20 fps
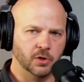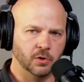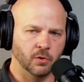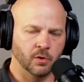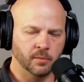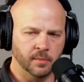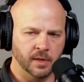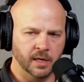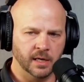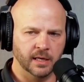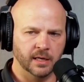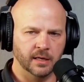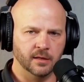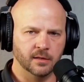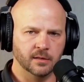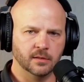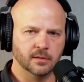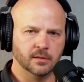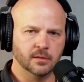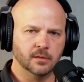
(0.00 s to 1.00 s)
your
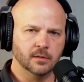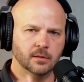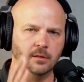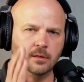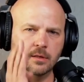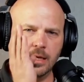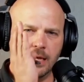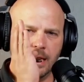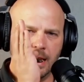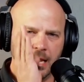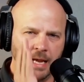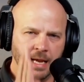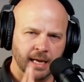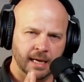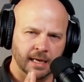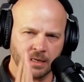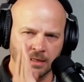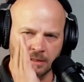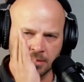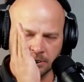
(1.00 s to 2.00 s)
money
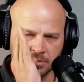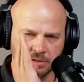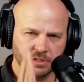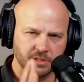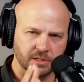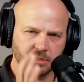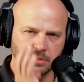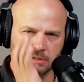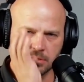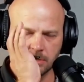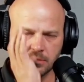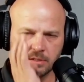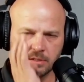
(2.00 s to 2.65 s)
and